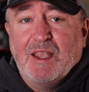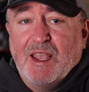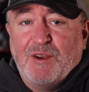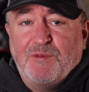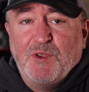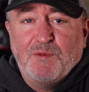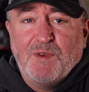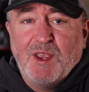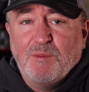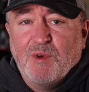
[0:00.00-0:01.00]
and a few
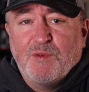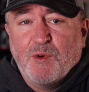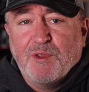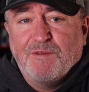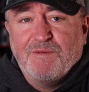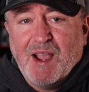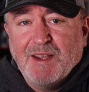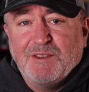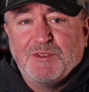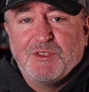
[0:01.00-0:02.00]
feet before the
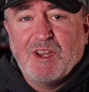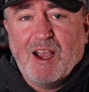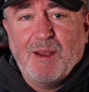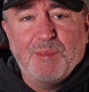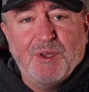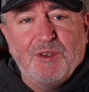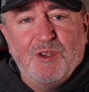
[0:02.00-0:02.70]
final stop,